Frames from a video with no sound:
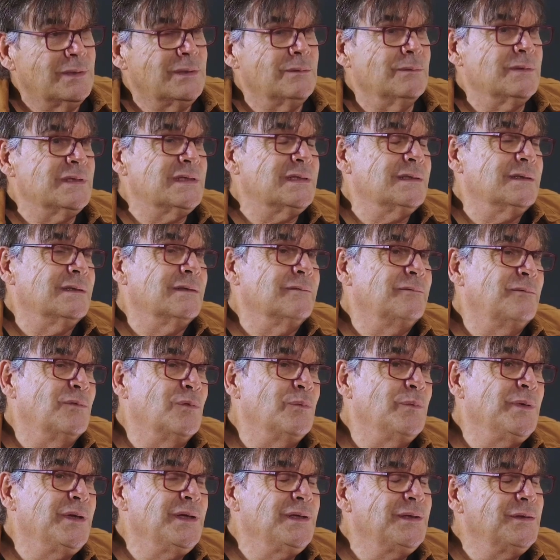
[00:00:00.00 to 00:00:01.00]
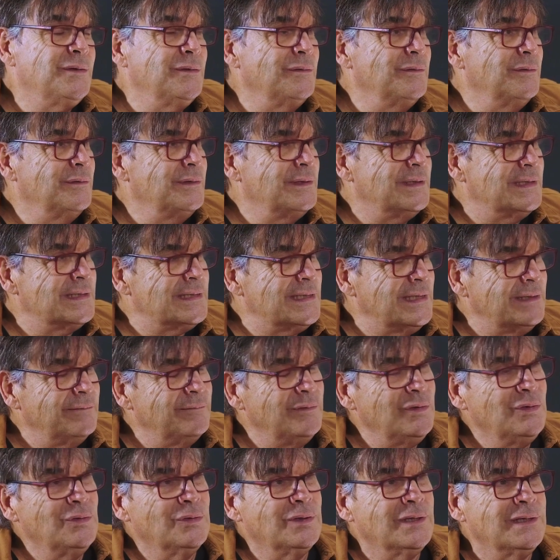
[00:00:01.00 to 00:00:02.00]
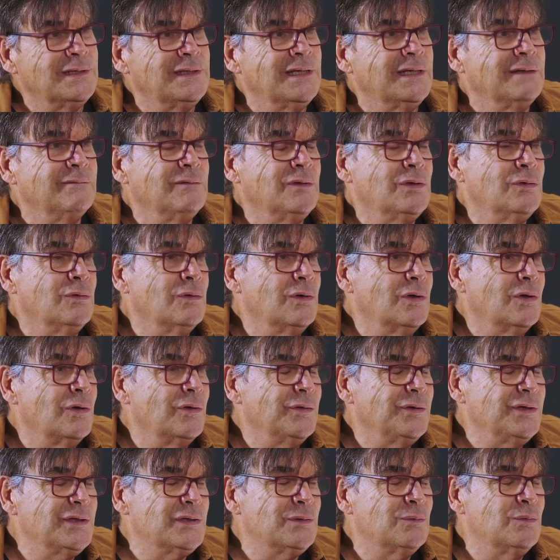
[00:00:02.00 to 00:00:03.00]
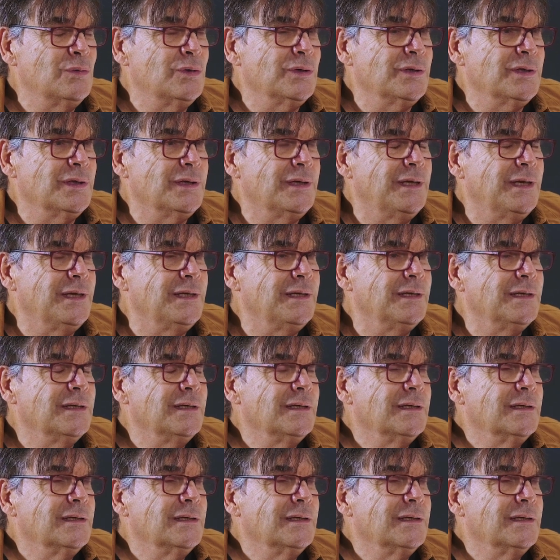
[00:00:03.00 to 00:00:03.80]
was for me to just have a look at David Kulani's work again.